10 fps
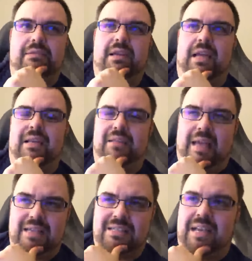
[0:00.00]
and
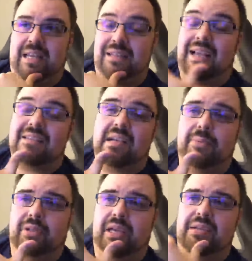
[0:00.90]
last night and the last
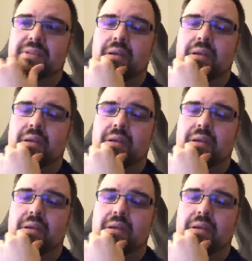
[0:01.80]
couple of days.